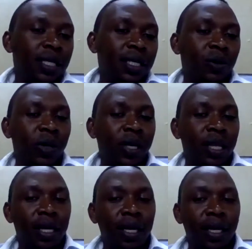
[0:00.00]
is
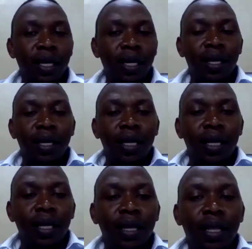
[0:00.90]
with
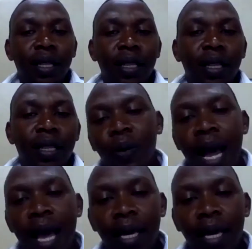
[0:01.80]
the shop guy.